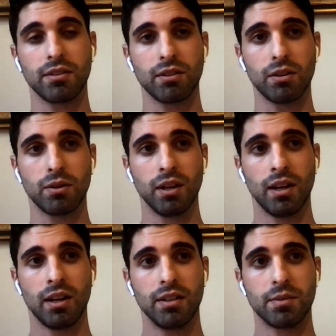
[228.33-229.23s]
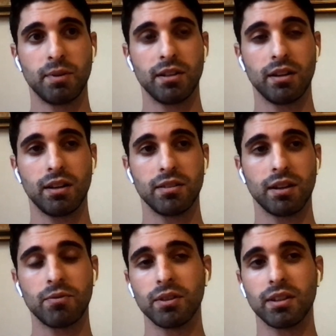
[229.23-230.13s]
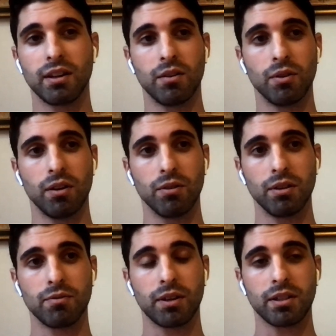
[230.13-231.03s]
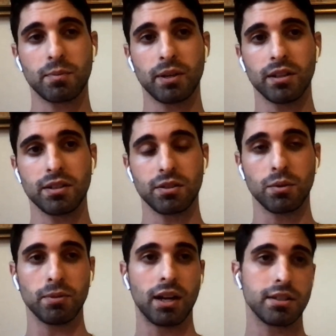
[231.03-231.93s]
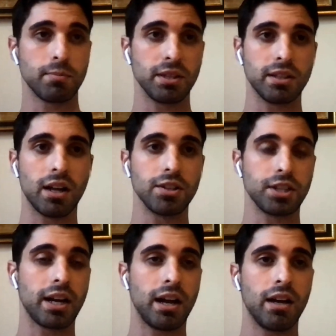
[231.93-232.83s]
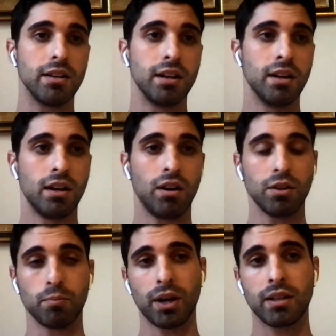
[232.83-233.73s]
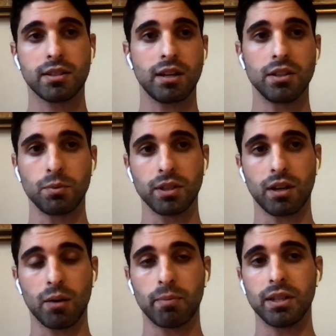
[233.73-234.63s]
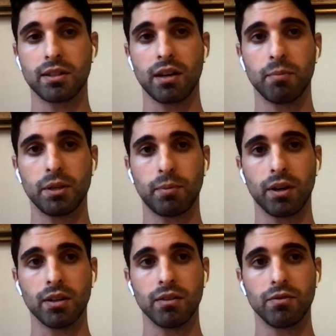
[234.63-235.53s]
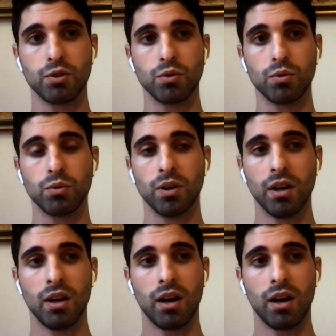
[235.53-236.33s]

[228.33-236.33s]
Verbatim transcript: So it's been uh, definitely a, really fun experience to apply some of the knowledge I had on the brand sides with the companies that I've been a part of to,